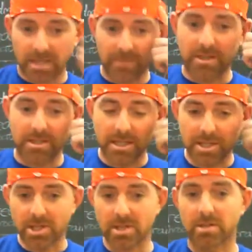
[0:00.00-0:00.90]
even a
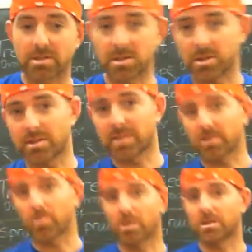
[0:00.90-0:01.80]
teacher doesn't understand a word